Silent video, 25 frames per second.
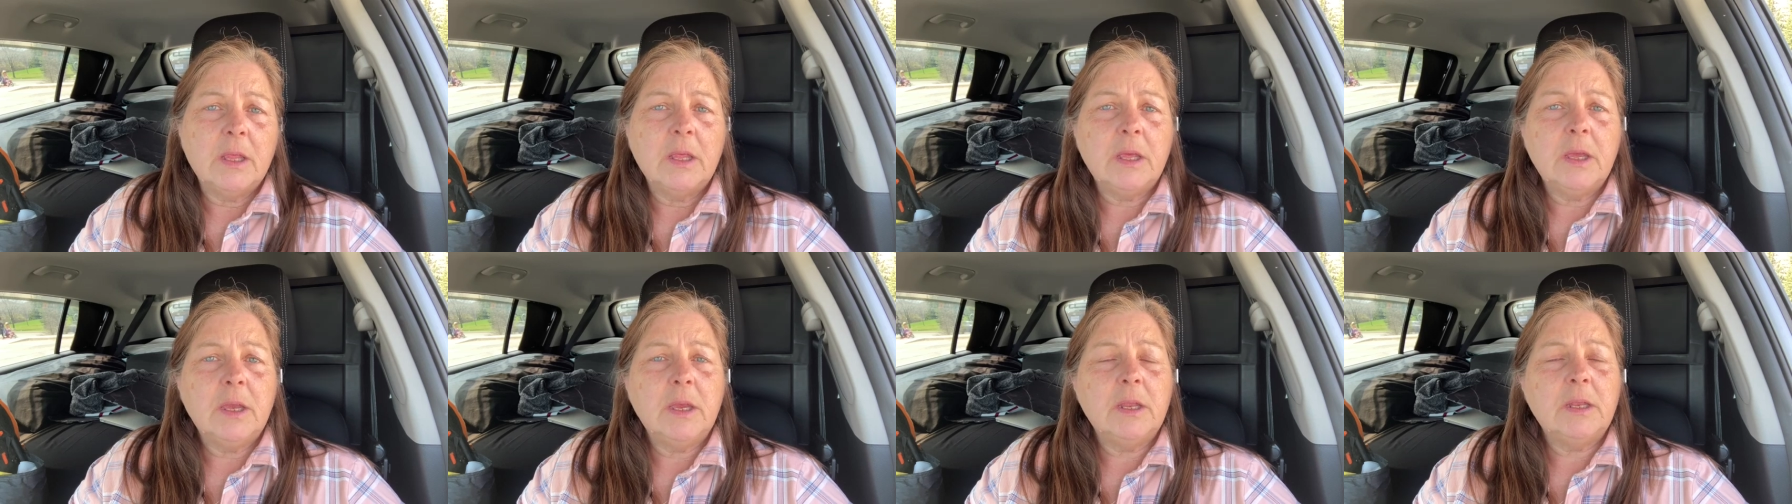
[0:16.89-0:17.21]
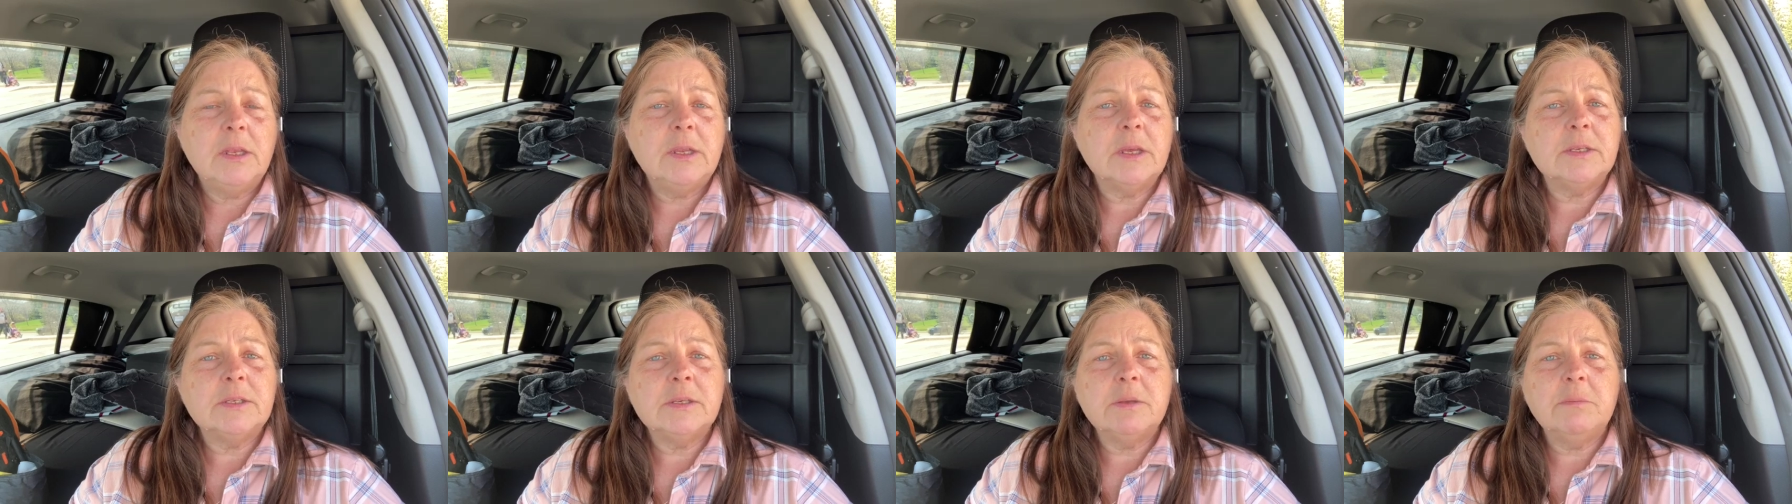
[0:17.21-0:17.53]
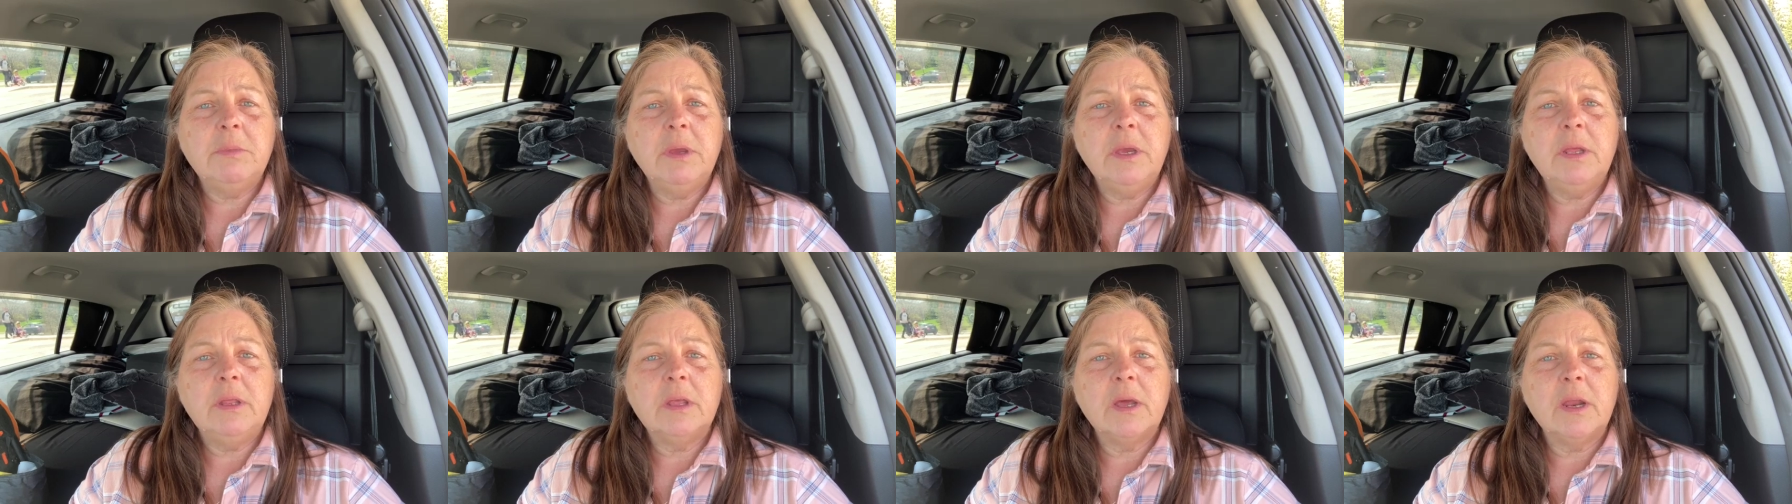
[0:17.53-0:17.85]
it doesn't
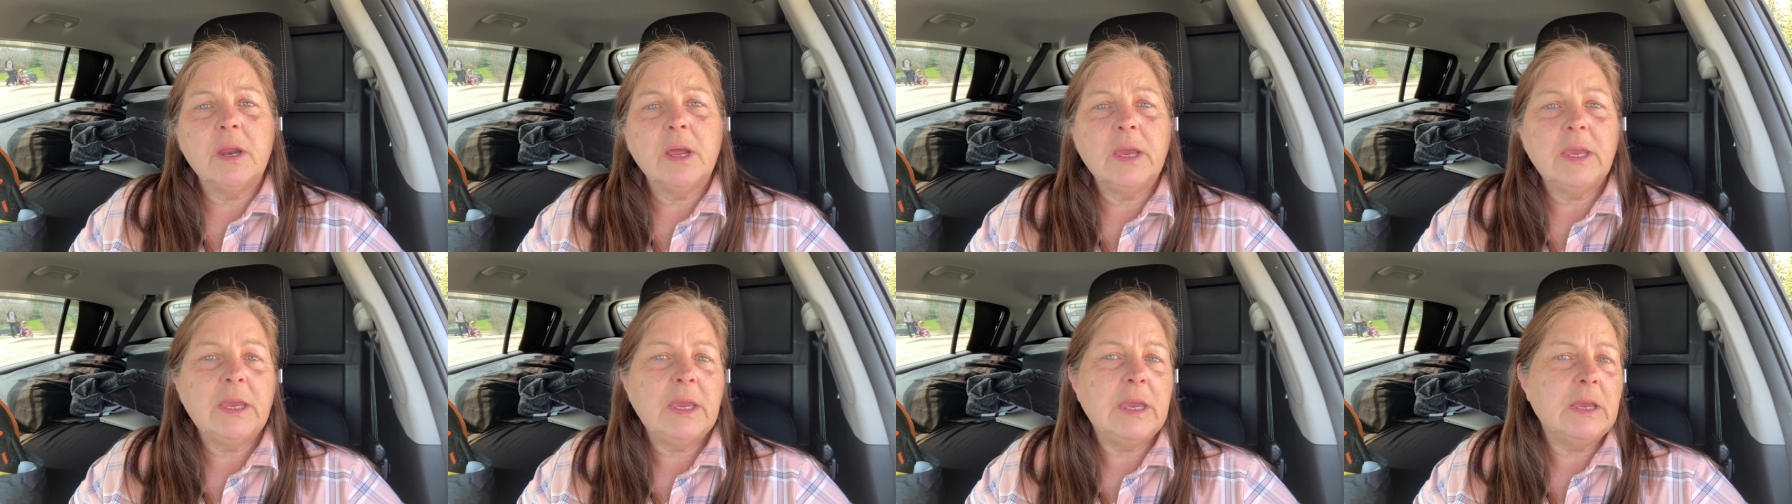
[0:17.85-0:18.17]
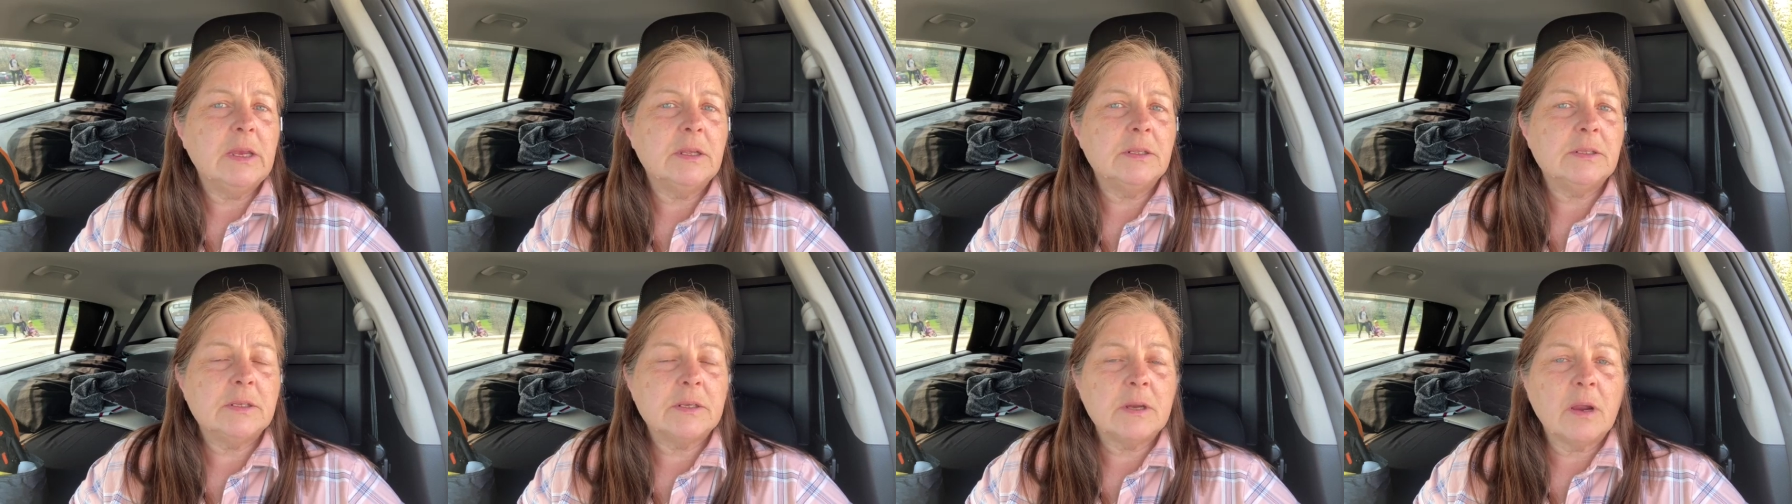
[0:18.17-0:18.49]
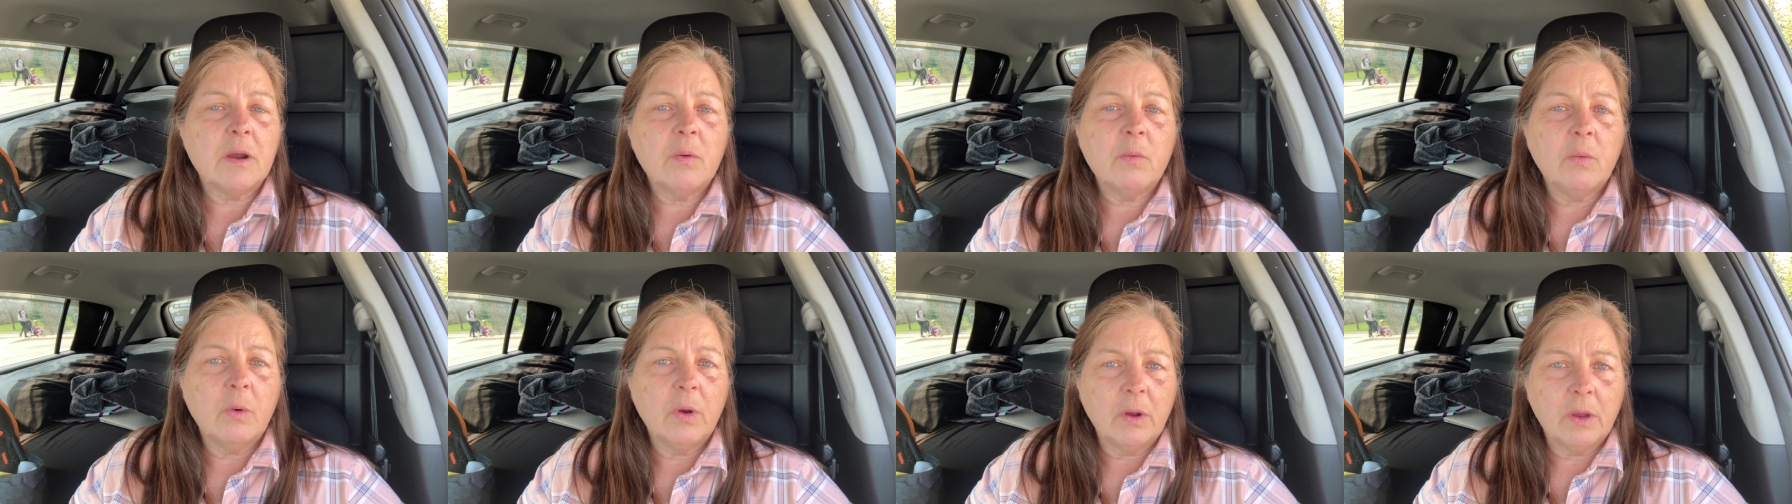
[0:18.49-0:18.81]
mean that I can't
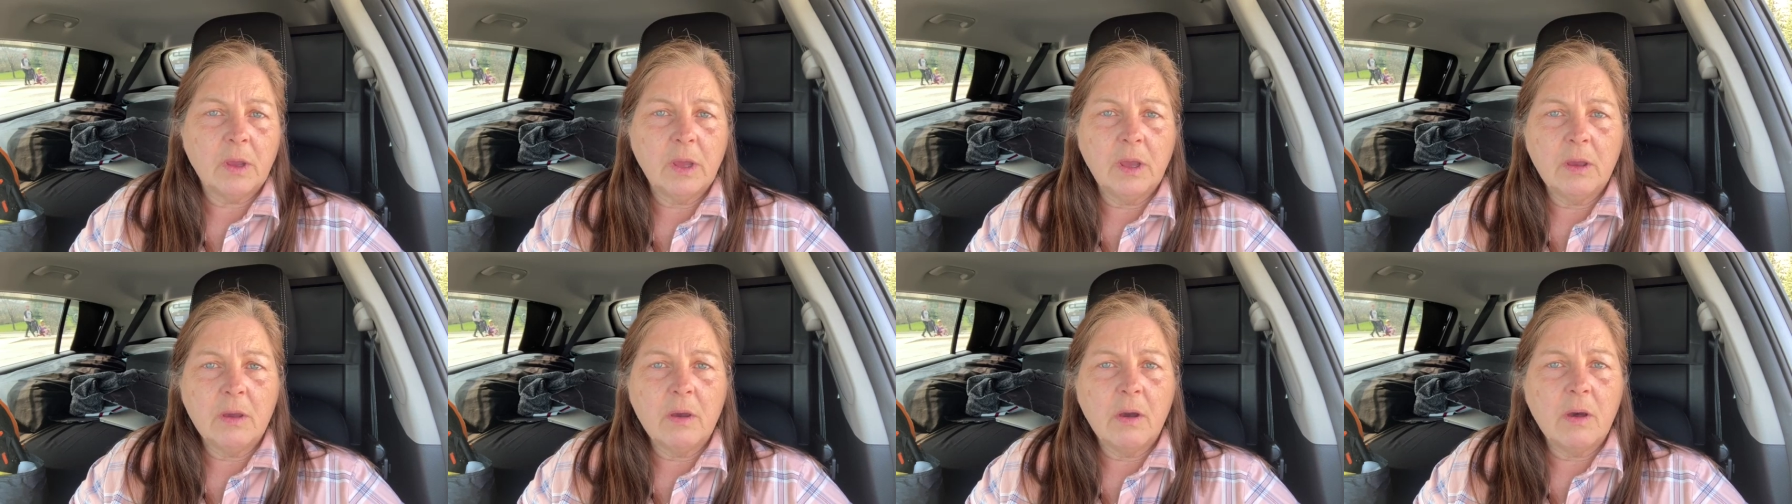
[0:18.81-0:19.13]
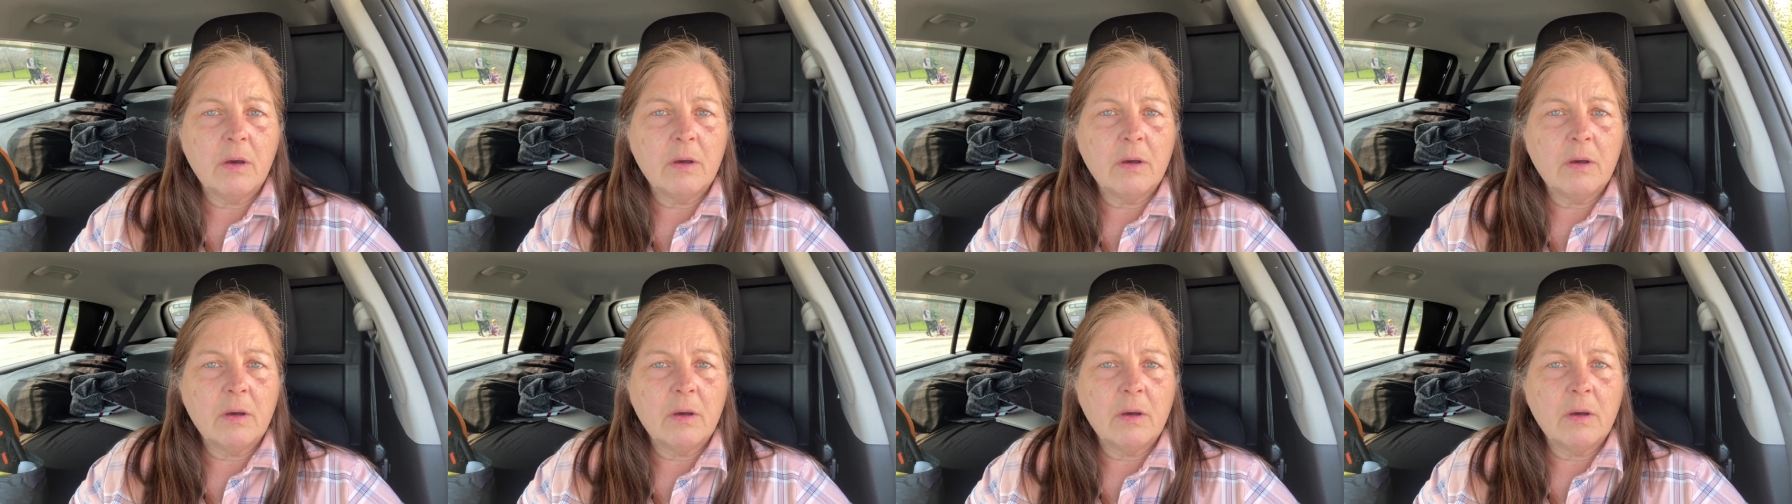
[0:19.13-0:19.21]
start working